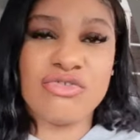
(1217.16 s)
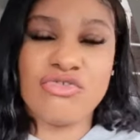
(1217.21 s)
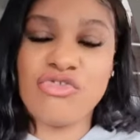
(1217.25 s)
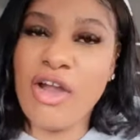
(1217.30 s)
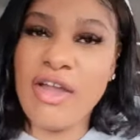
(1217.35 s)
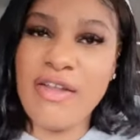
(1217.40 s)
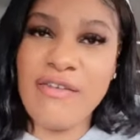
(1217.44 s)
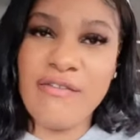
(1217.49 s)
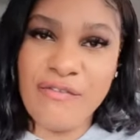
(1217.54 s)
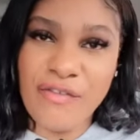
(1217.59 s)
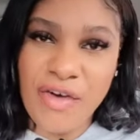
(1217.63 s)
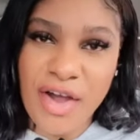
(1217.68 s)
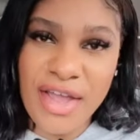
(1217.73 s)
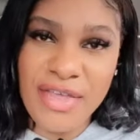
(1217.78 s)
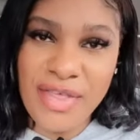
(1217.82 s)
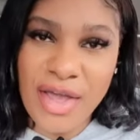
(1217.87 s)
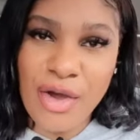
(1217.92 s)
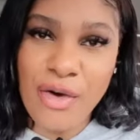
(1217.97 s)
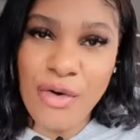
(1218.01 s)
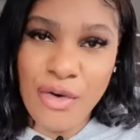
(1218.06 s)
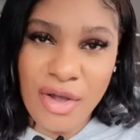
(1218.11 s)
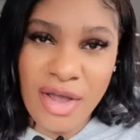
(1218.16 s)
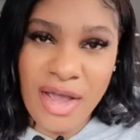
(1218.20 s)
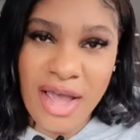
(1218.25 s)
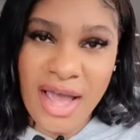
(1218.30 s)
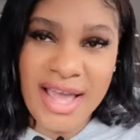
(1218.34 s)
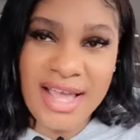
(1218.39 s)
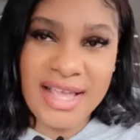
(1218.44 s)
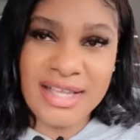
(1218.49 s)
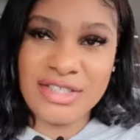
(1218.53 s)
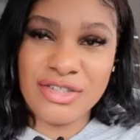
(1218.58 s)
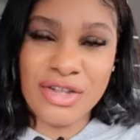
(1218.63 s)
try and fight that
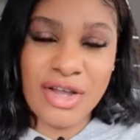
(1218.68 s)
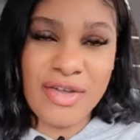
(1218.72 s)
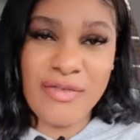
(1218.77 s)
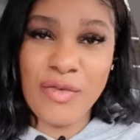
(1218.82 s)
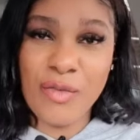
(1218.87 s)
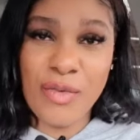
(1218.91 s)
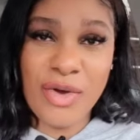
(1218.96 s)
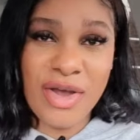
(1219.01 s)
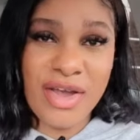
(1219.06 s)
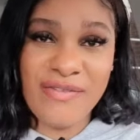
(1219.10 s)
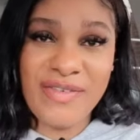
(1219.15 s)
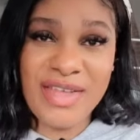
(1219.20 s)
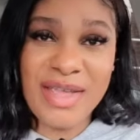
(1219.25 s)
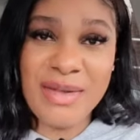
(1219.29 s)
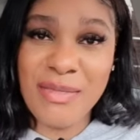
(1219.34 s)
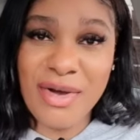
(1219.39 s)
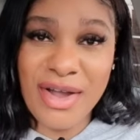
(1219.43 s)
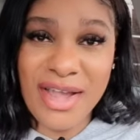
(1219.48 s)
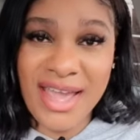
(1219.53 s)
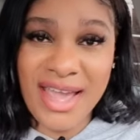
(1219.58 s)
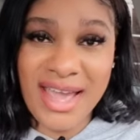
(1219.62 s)
hunger is not even worth it in my